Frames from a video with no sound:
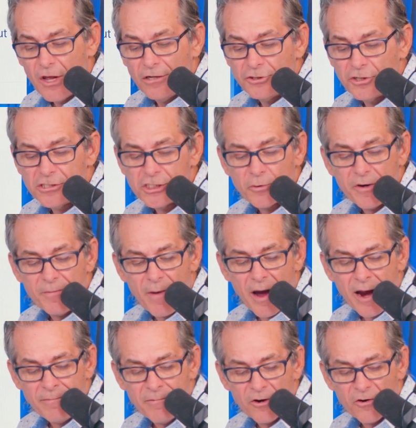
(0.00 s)
Just a
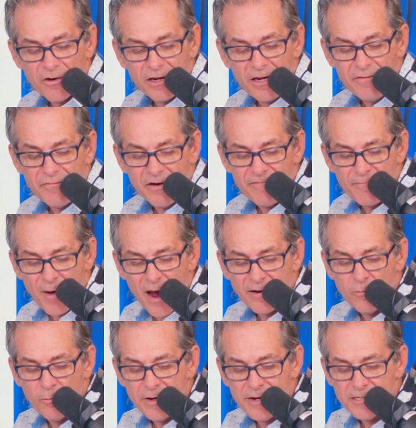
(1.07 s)
reminder, even if
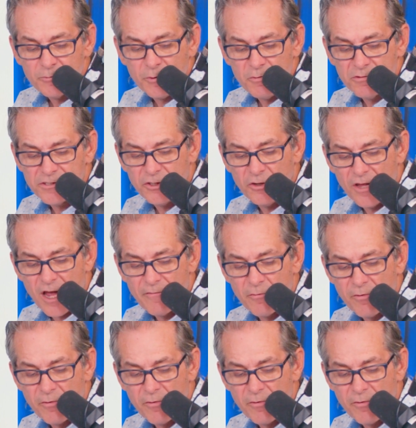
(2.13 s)
Biden wins, we will still have